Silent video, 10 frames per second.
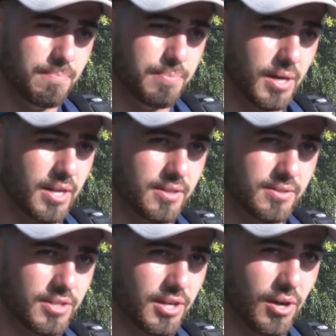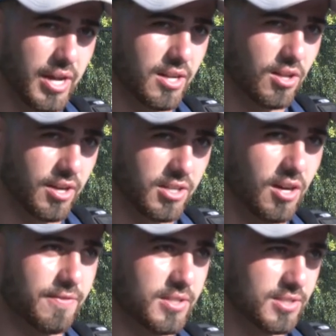but you know, I had a lot of
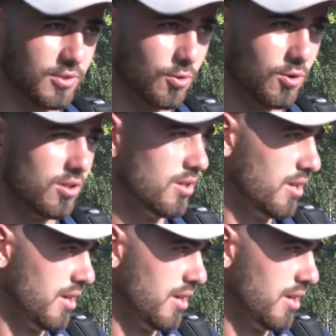confidence in Cole,